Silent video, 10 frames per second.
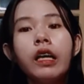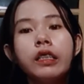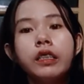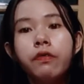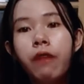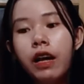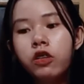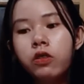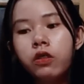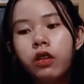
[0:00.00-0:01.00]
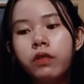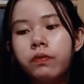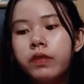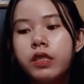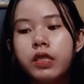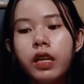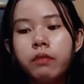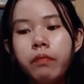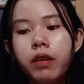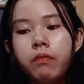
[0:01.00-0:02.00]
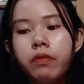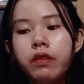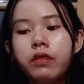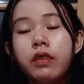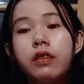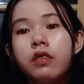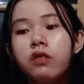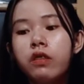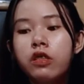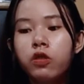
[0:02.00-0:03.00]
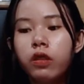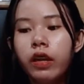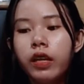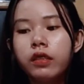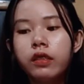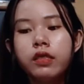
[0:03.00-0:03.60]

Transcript: The function of the cell membrane is to isolate the